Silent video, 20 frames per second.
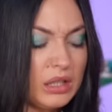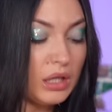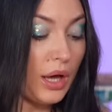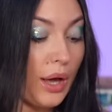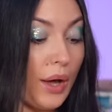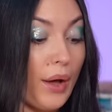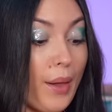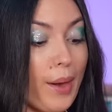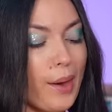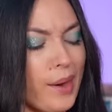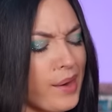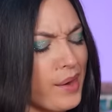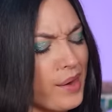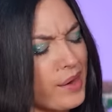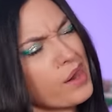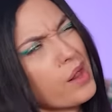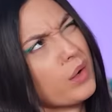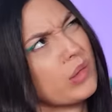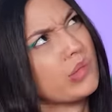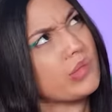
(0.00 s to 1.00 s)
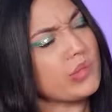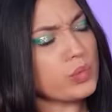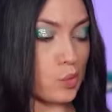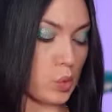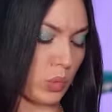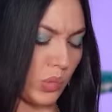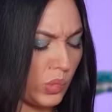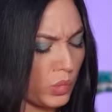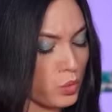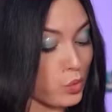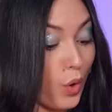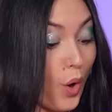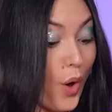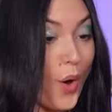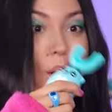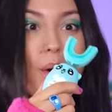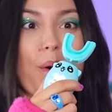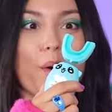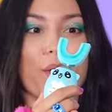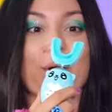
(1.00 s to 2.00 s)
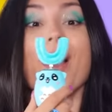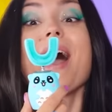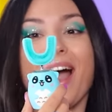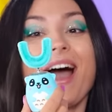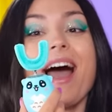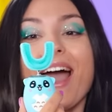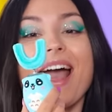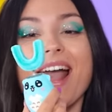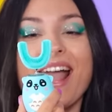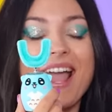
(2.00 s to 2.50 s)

Yeah, we're gonna need something for those yellers.